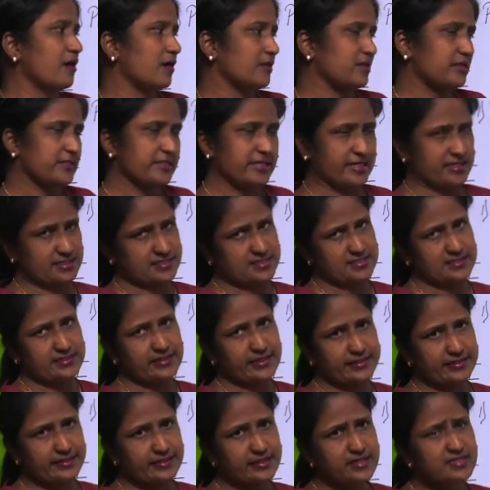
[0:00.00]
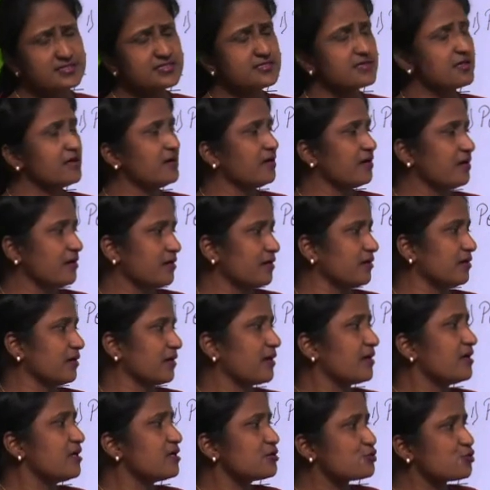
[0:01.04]
Yes, that is her.
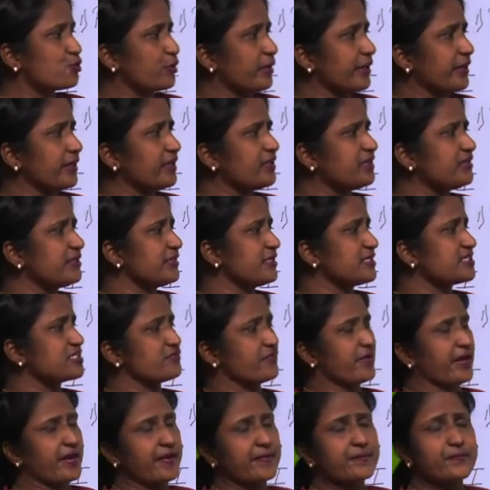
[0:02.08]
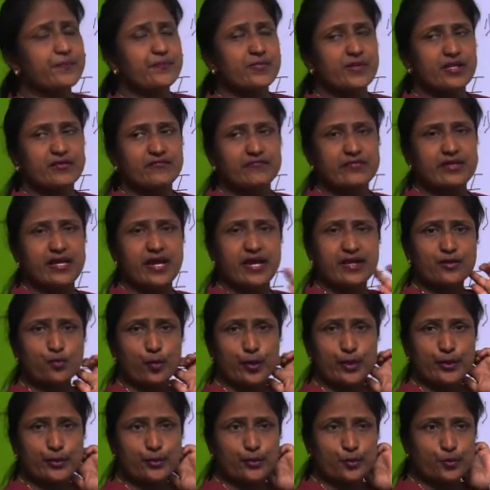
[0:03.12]
So, in this way we are
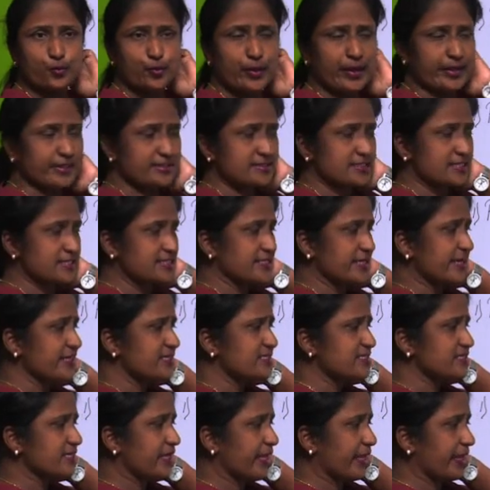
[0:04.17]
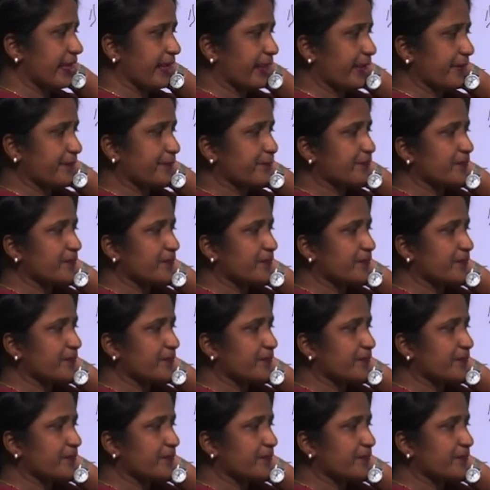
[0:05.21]
going to do exercise A.